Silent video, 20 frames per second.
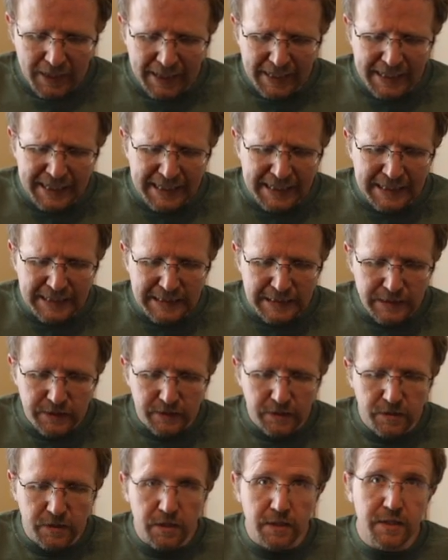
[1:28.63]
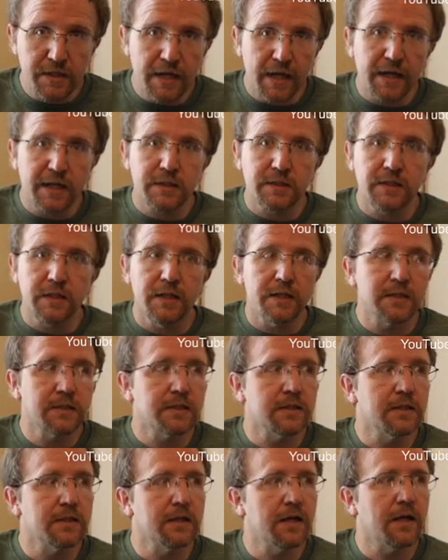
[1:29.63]
And the next
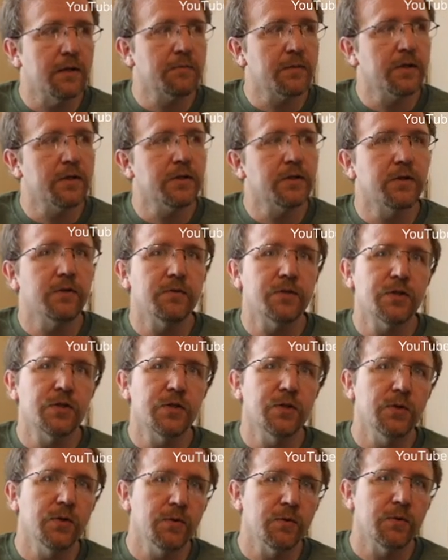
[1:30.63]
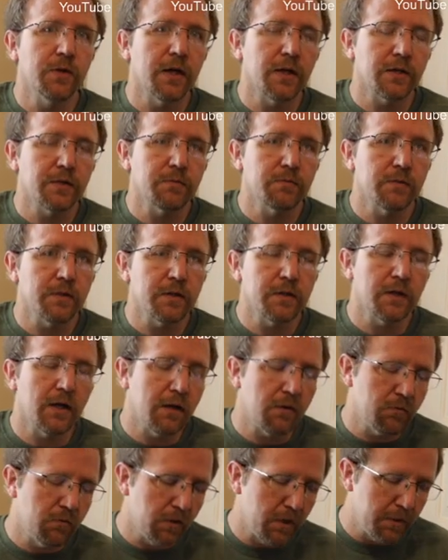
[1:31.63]
lesson, I'm going to do two next week.
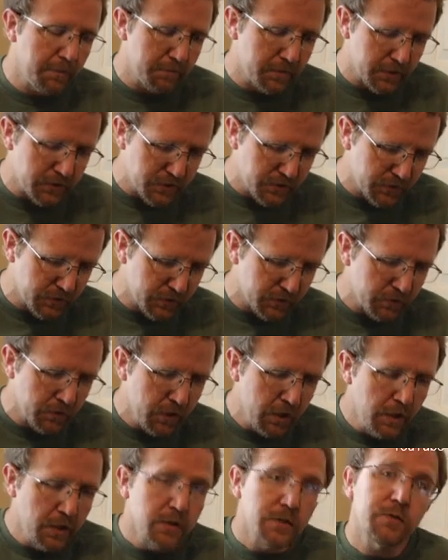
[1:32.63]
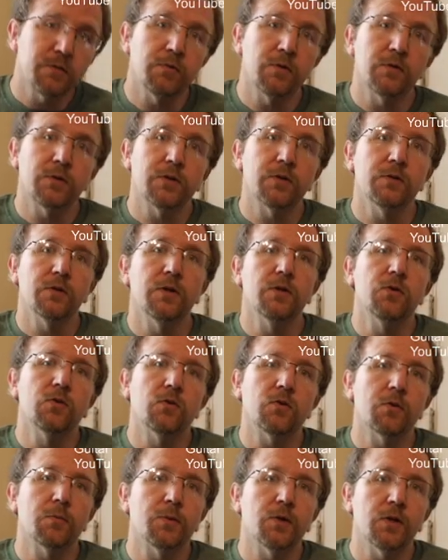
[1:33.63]
Not one, but two. So we'll do a
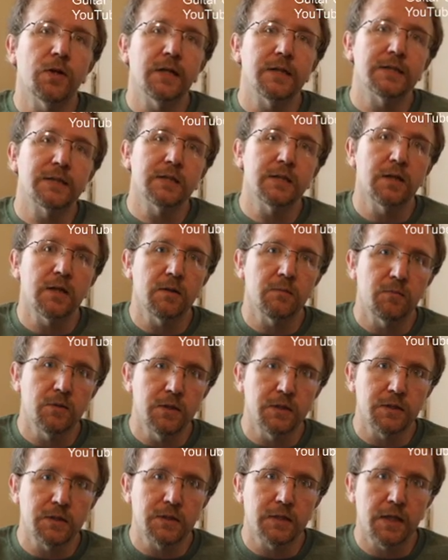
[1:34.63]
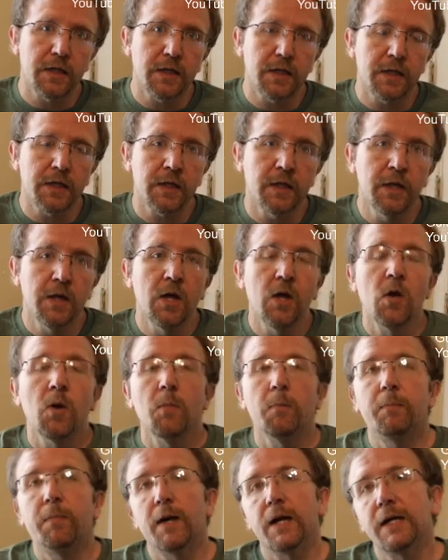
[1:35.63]
normal lesson on Wednesday.
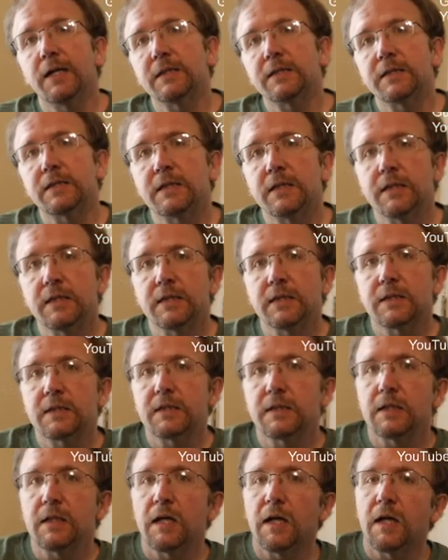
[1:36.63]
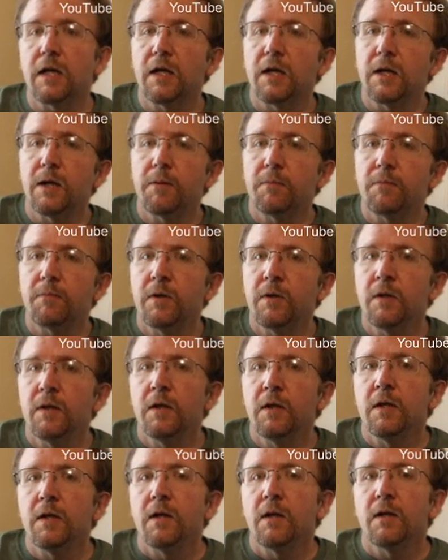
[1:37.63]
But since
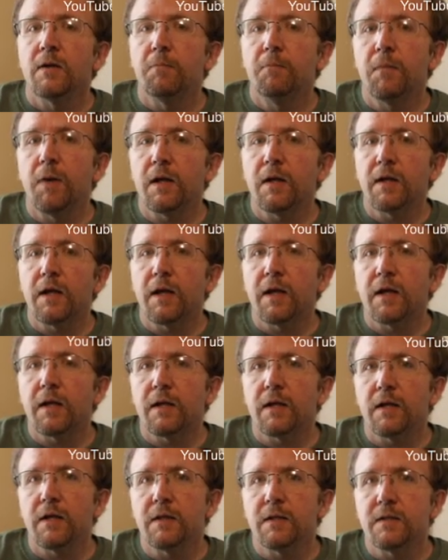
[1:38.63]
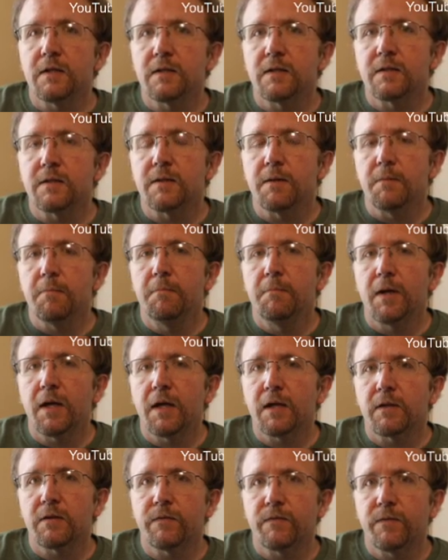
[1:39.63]
Monday is
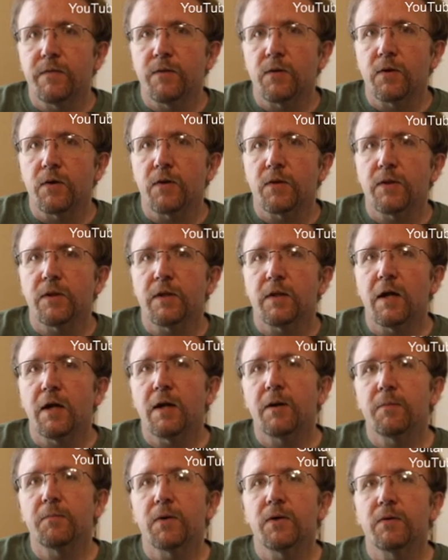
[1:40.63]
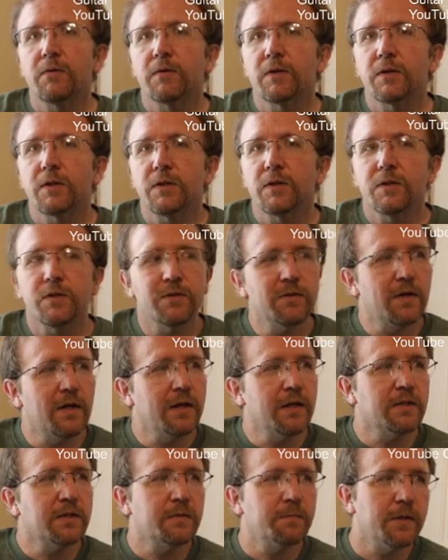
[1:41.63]
May the 4th, I'm going to do
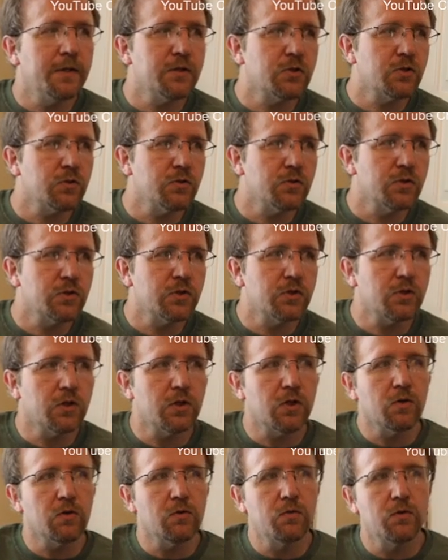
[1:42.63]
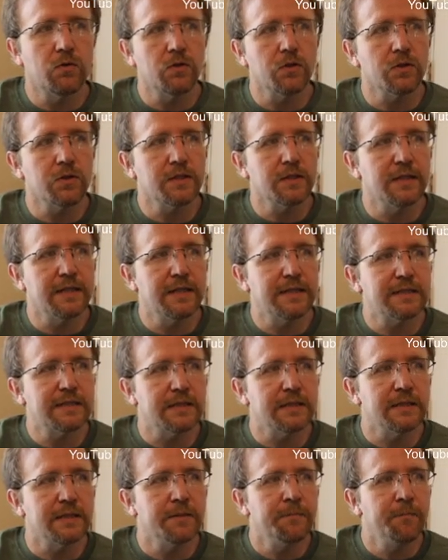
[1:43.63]
a special Star Wars
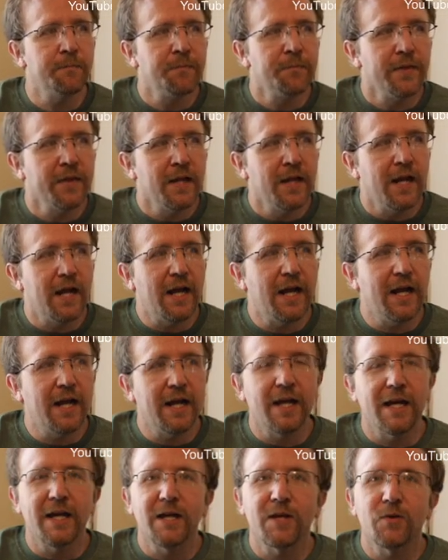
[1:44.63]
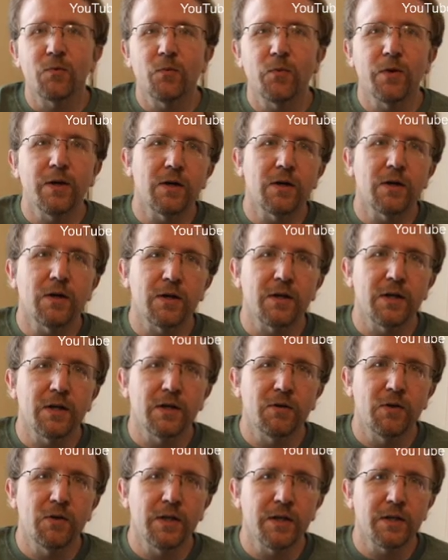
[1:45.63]
lesson. And we are
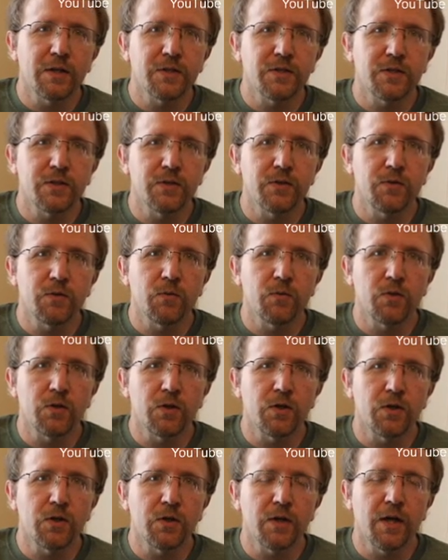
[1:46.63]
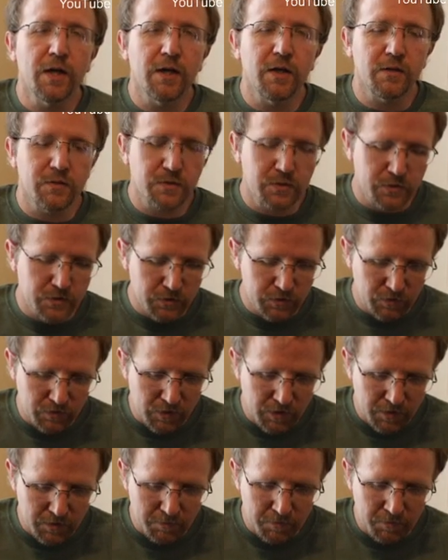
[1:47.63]
going to learn how
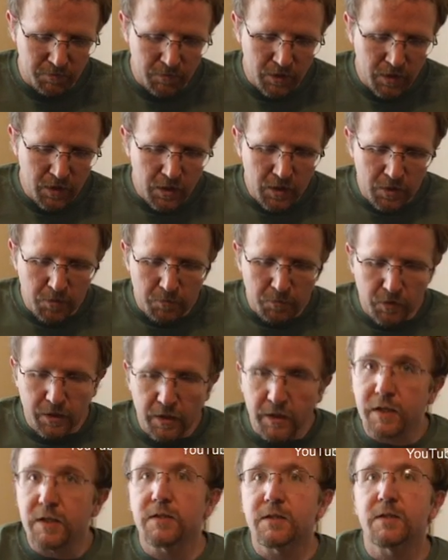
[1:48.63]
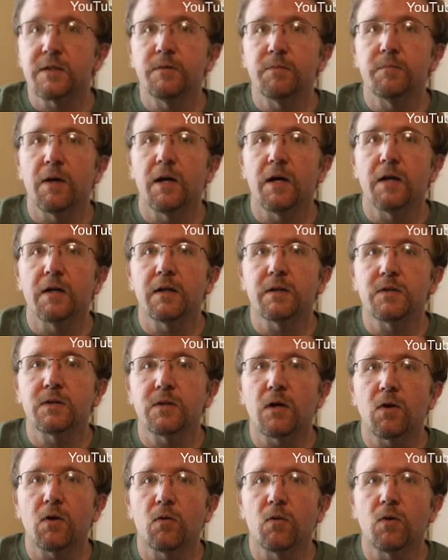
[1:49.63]
to play some
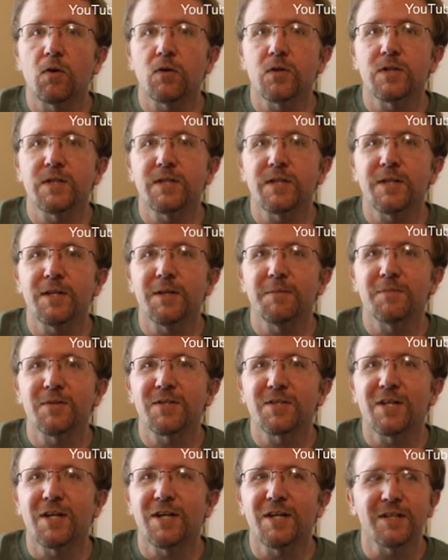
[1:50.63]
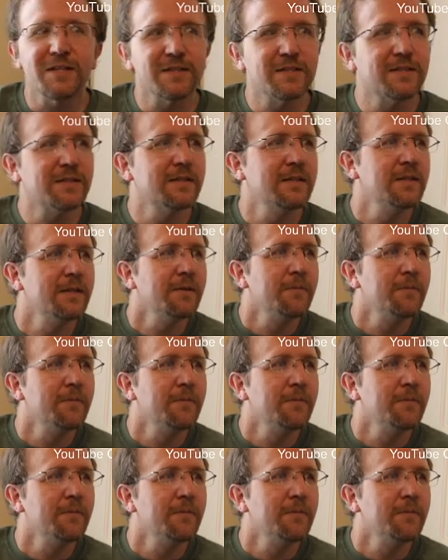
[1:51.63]
Star Wars themed songs.